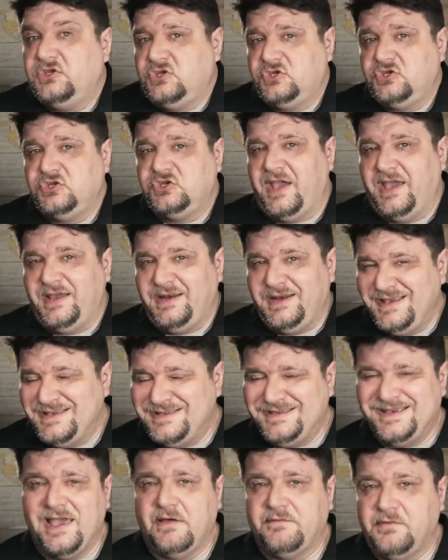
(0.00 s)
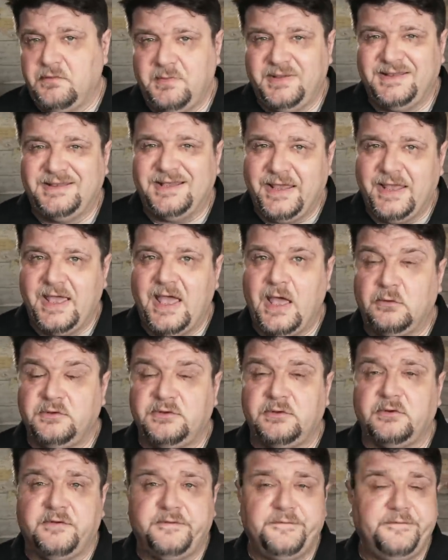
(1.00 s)
Chinese government
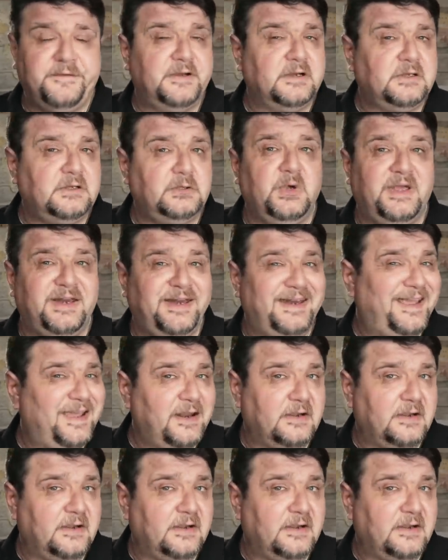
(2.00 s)
account referred to an